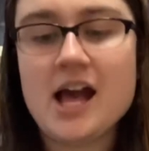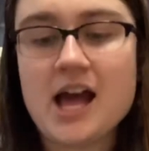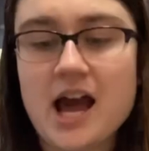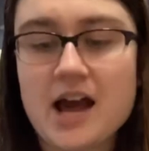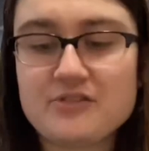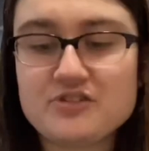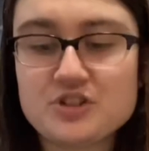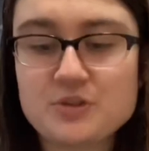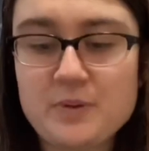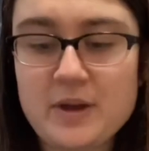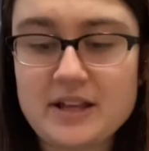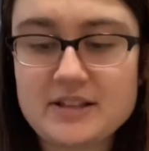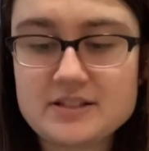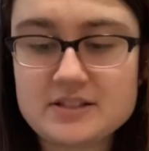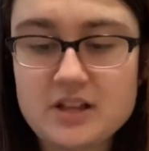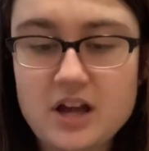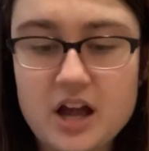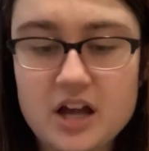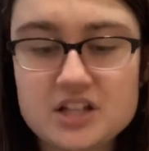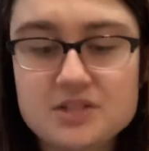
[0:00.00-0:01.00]
After weeks in
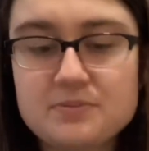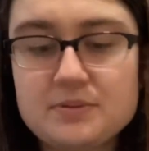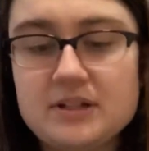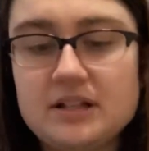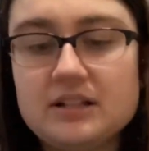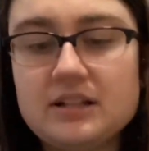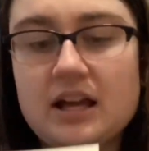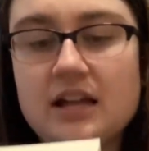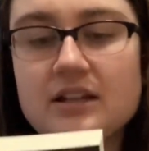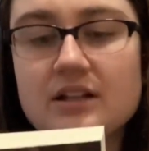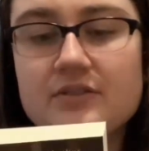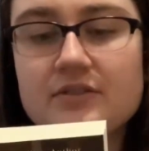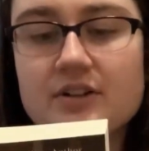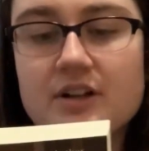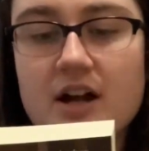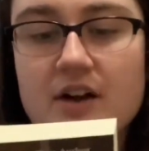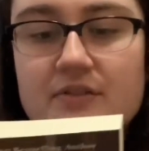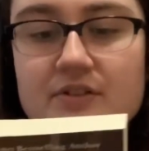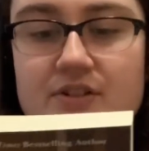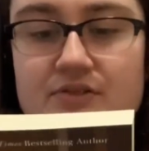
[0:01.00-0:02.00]
the hospital, Layla
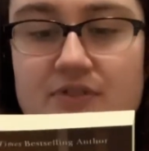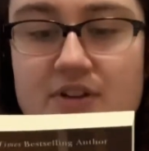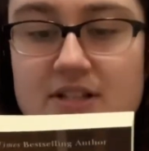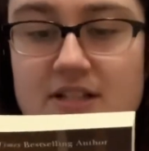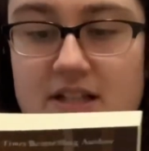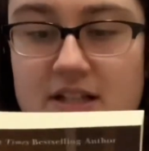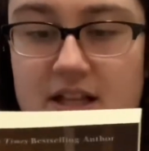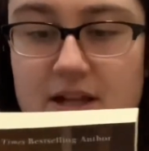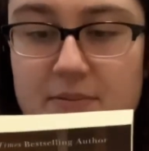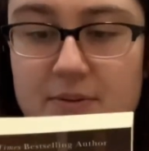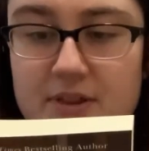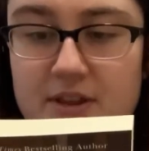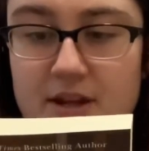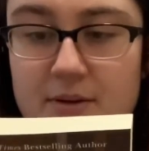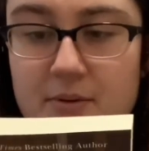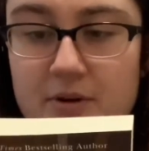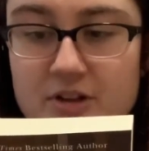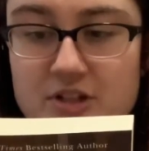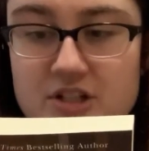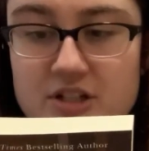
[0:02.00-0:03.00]
recovers physically, but the
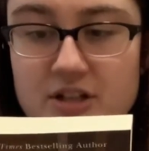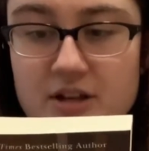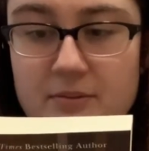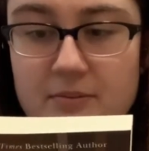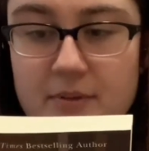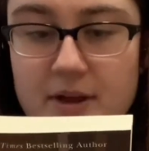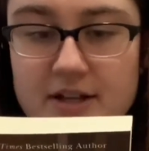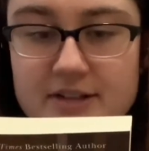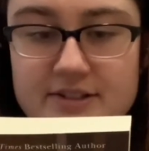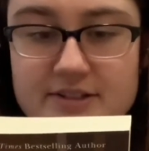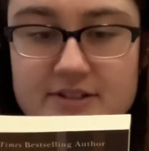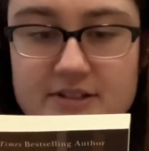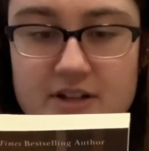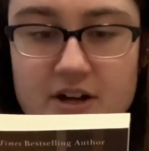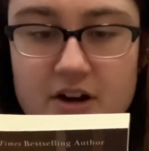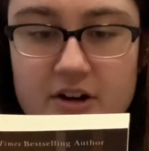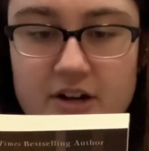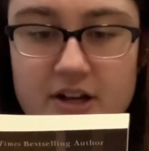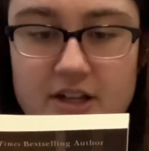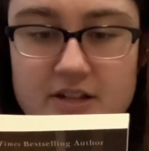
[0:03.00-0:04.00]
emotional and mental
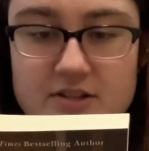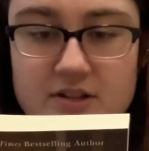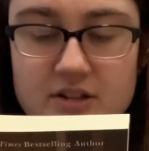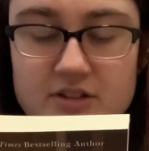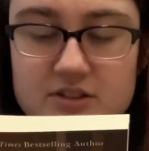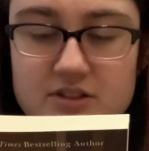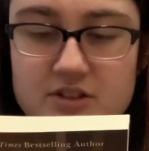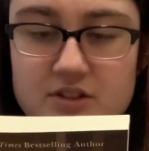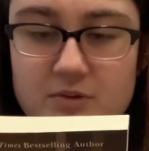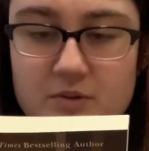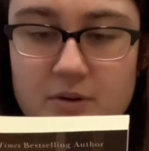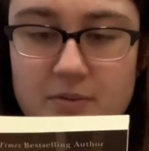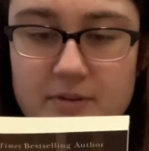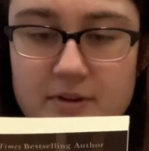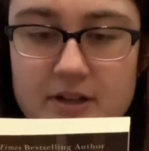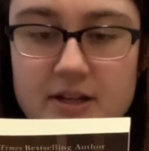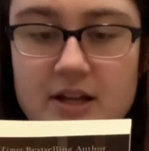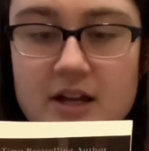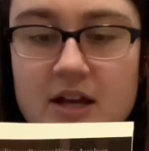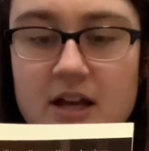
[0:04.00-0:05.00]
scarring has altered the
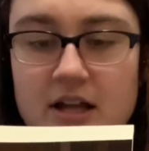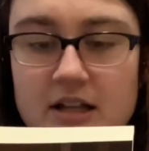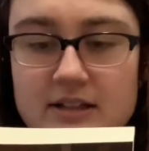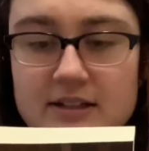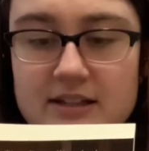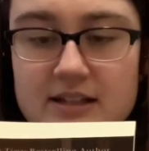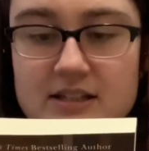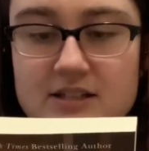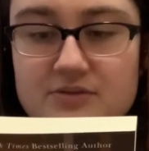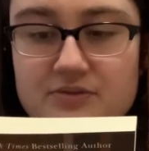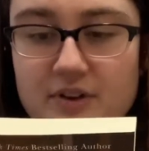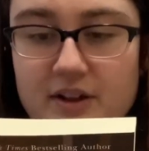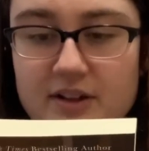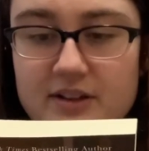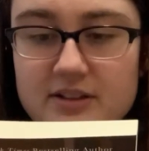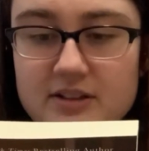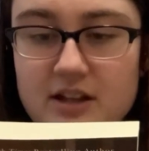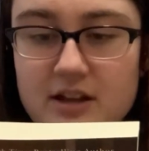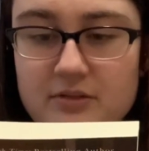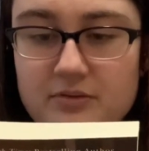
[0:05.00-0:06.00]
woman Leeds fell
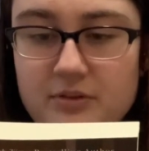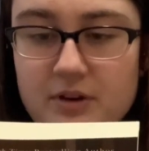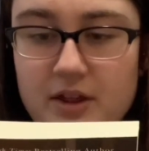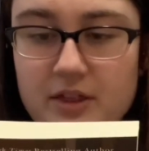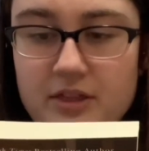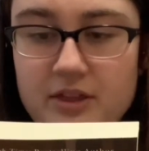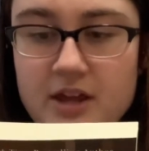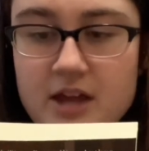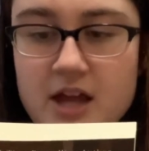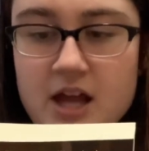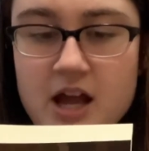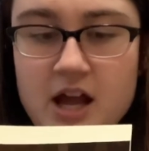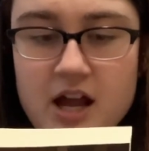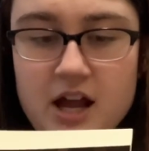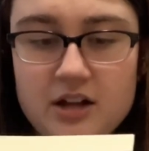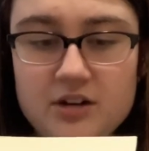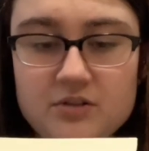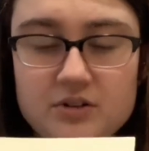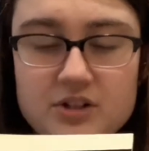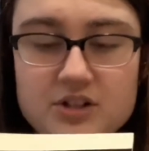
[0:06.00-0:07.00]
in love with.
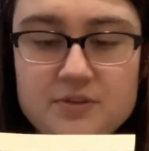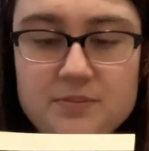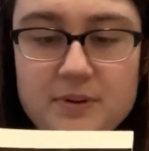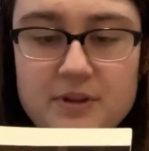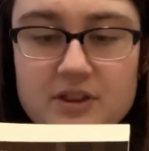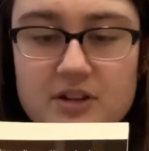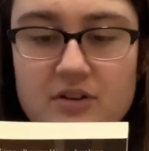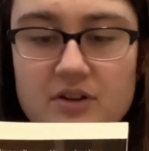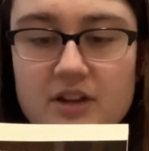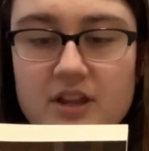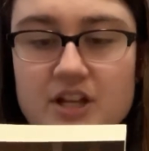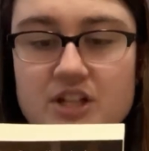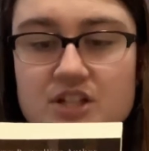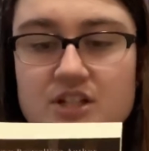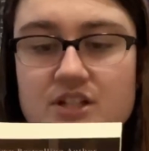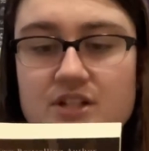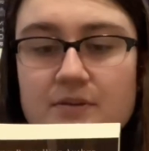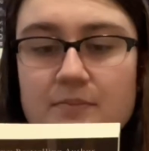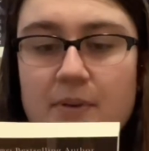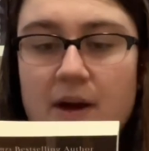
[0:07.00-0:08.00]
In order to put their
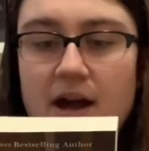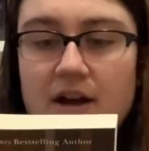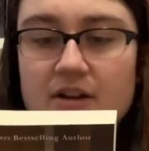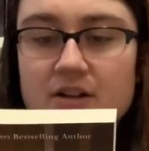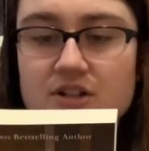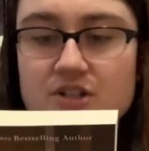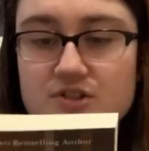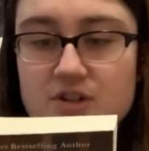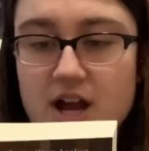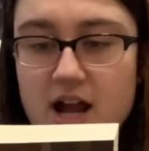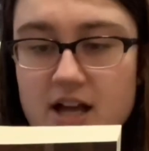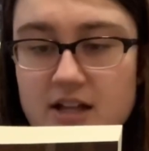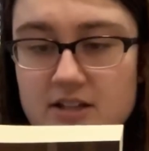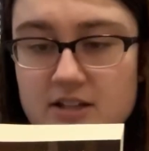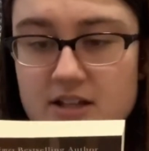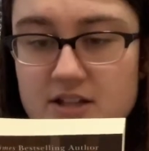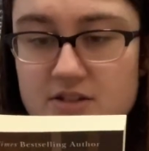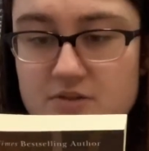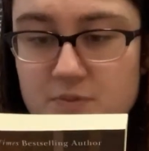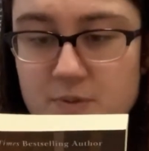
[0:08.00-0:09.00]
relationship back on track,
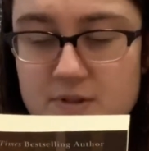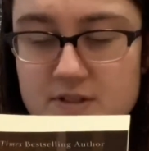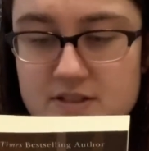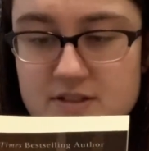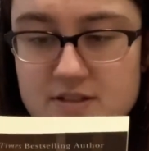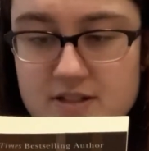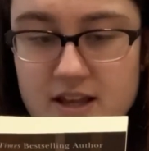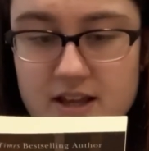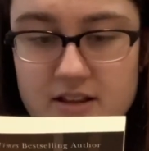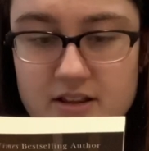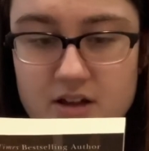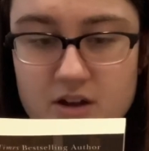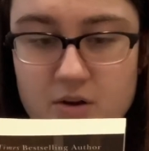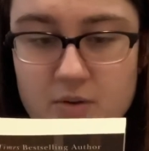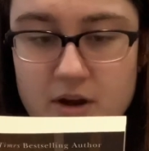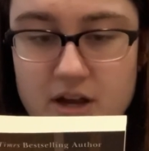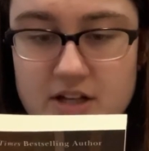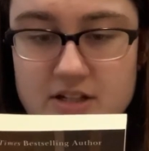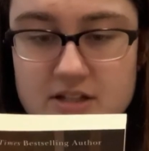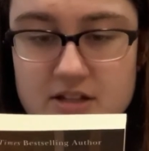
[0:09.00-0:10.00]
Leeds whisks Layla
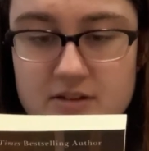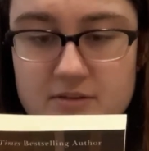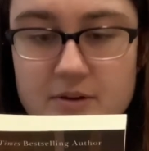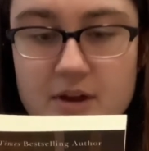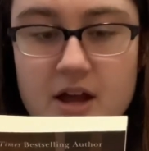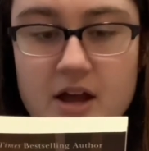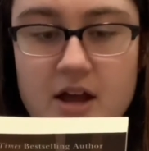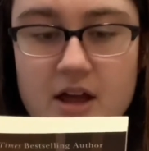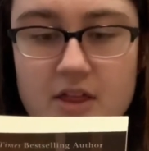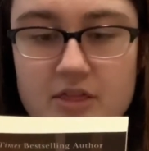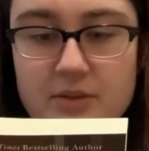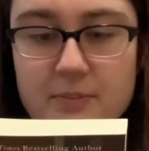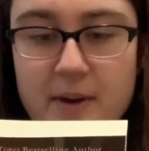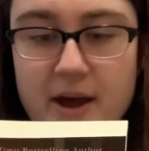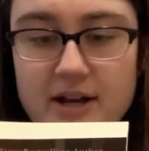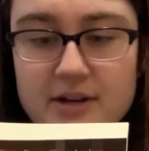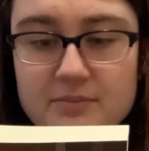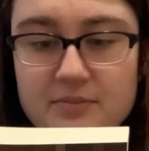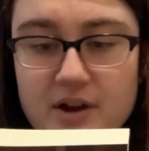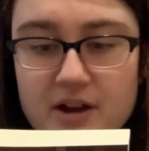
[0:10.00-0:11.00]
away to the
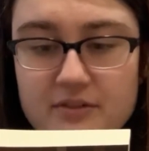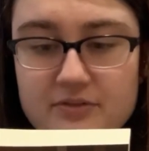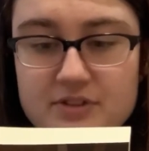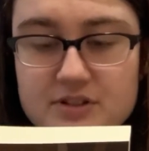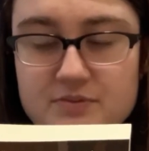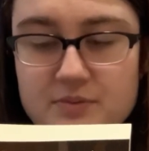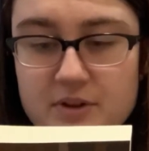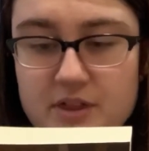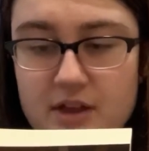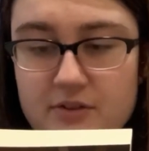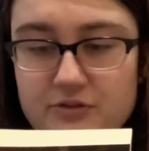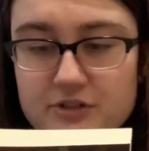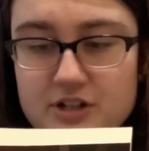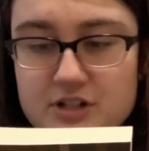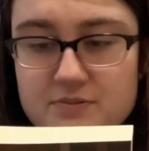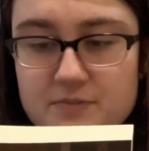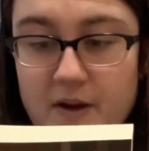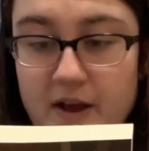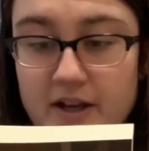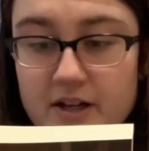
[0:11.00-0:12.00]
bed and breakfast where they
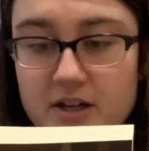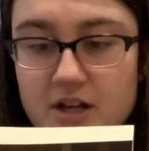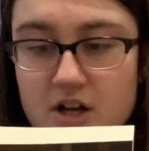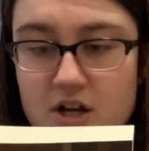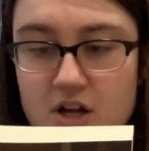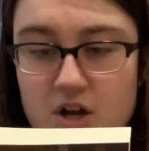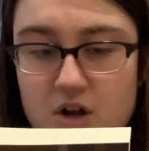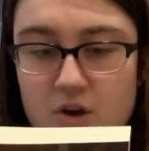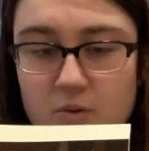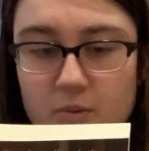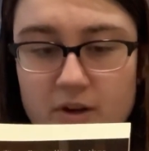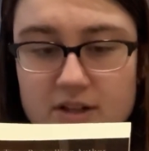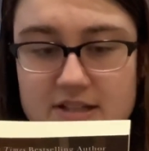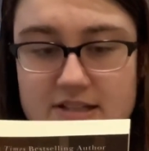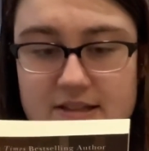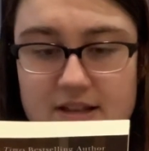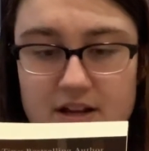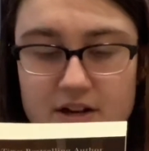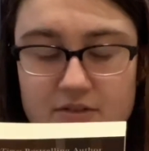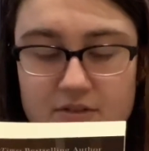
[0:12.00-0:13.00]
first met. Once
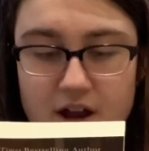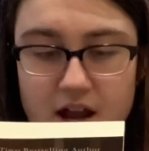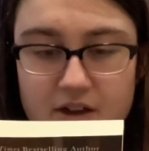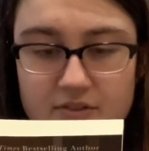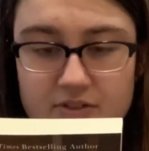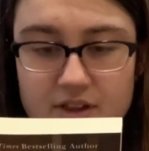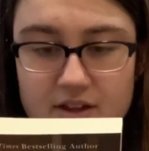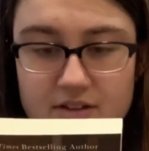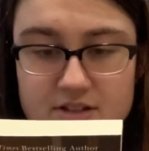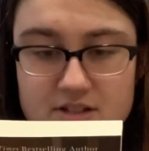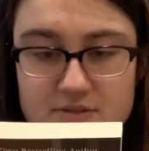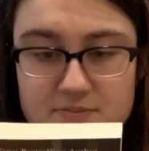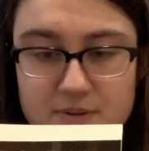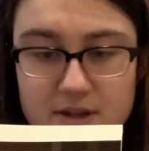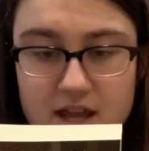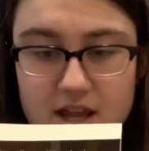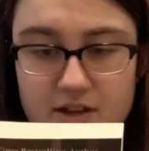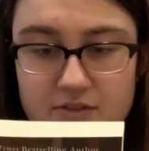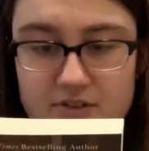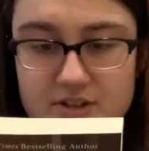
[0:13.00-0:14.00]
they arrive, Layla's
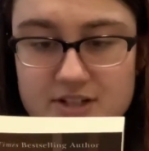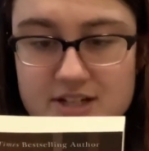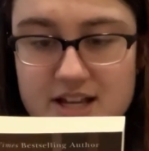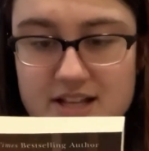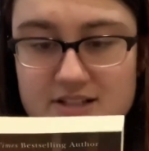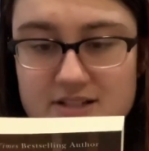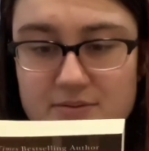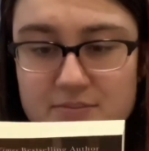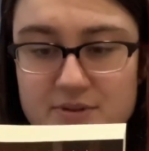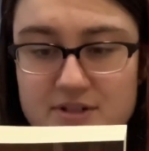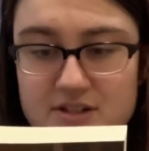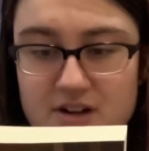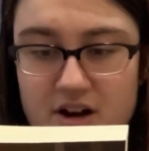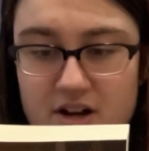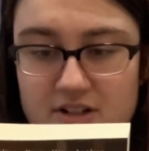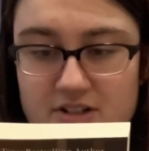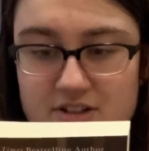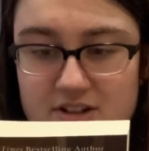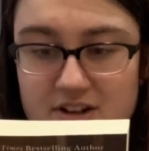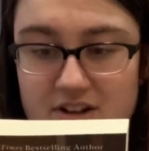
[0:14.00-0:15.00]
behavior takes a
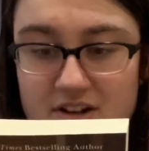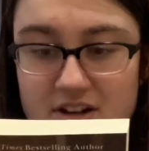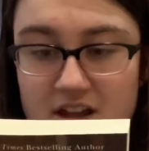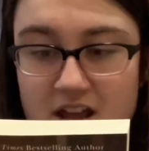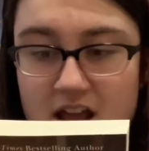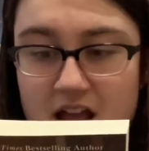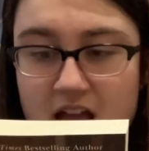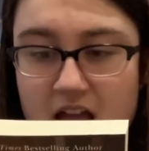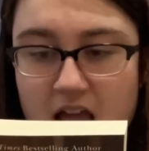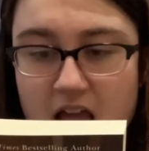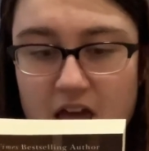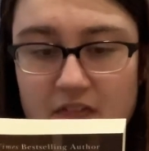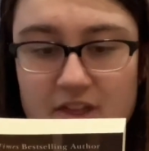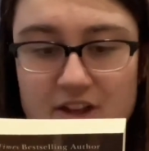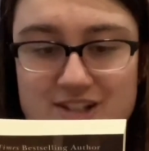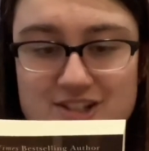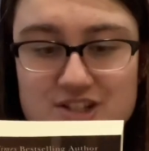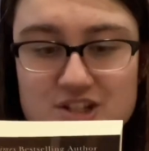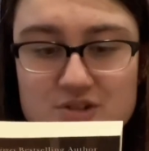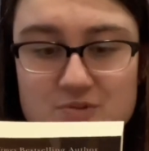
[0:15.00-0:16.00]
bizarre turn, and
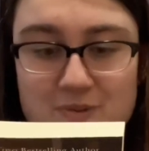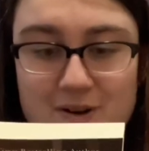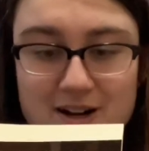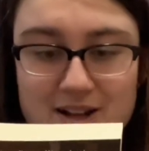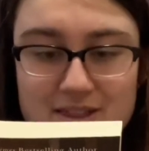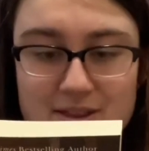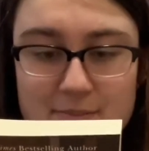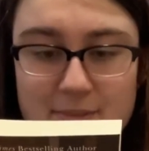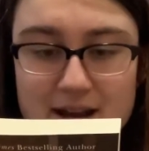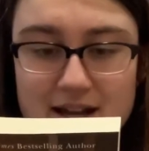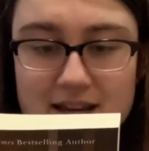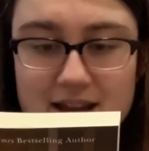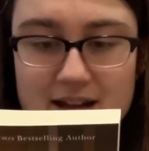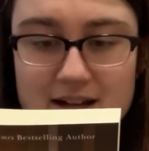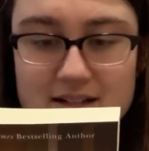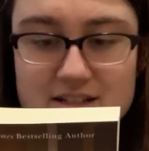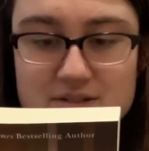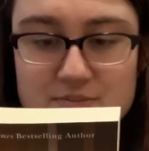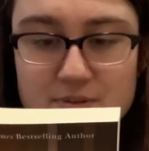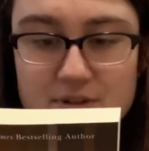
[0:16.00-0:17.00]
that's just one of the many
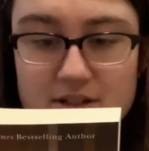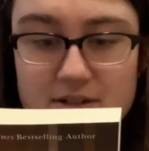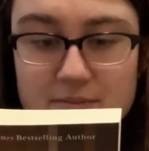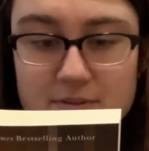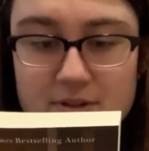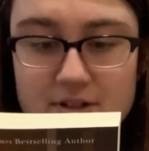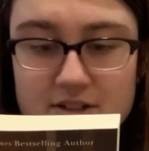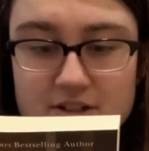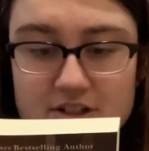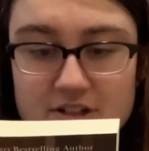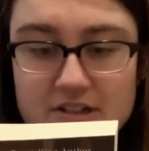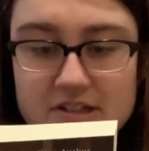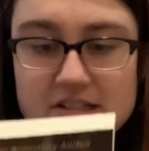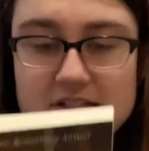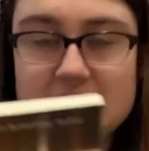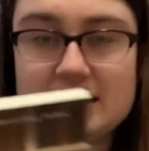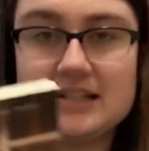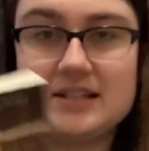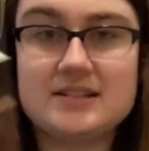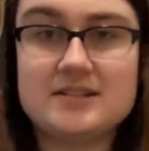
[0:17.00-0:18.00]
inexplicable
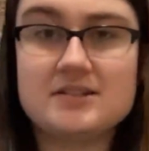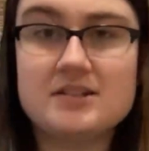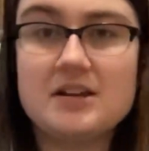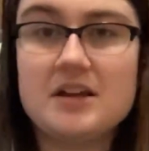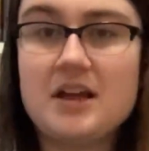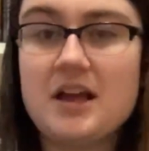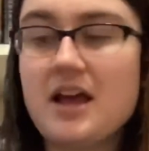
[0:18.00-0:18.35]
occurrences.